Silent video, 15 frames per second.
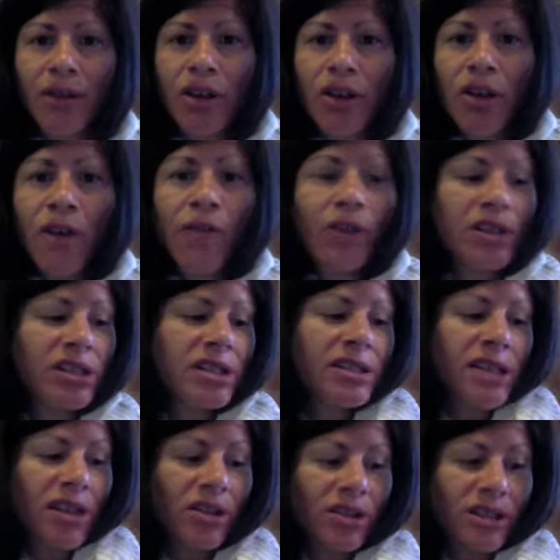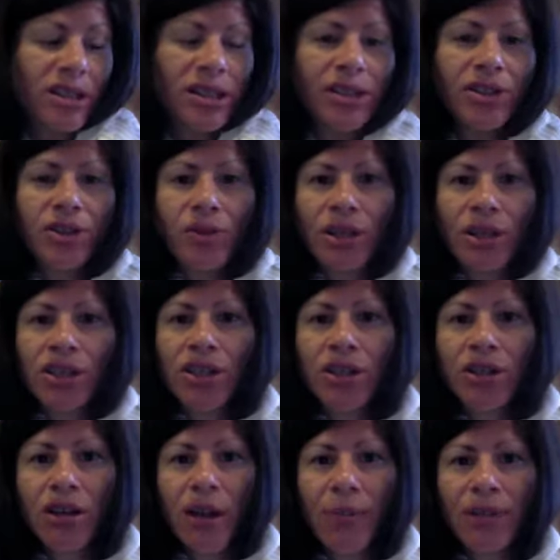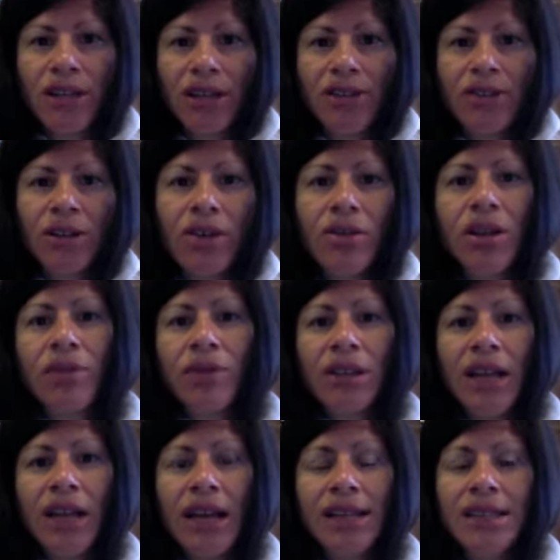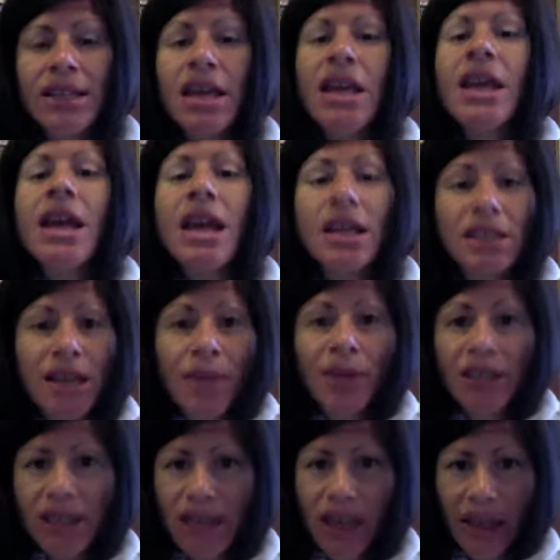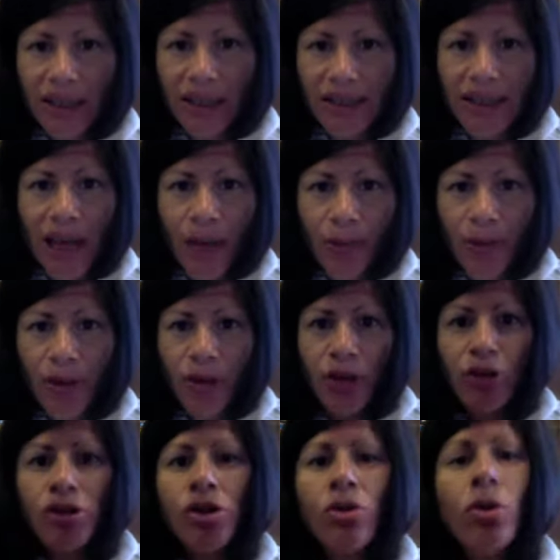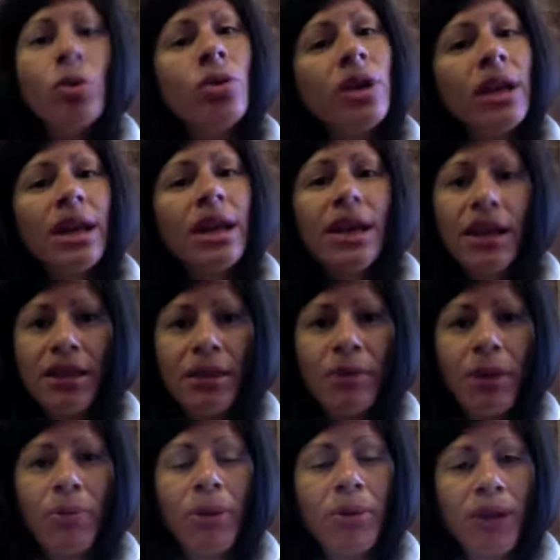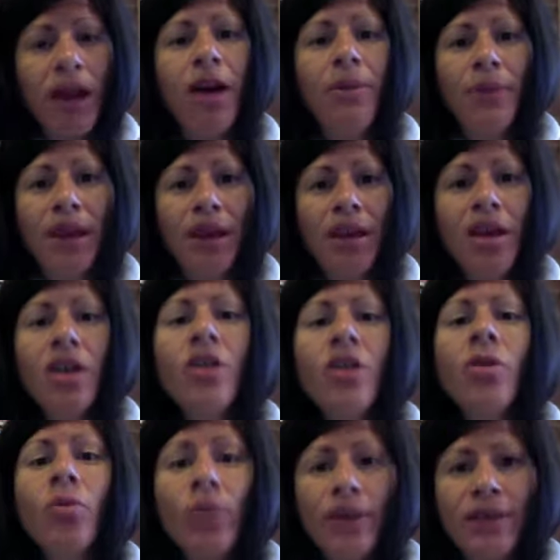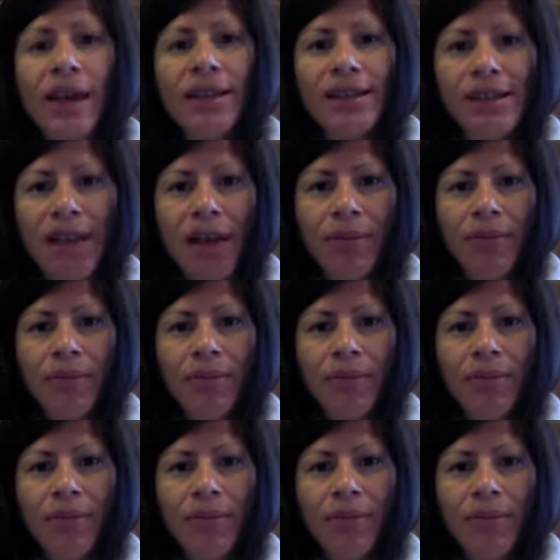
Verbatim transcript: For instance, I looked at the situation a couple days ago and I realized it's coming to the next step. So who can I get that might be able to help me with that step?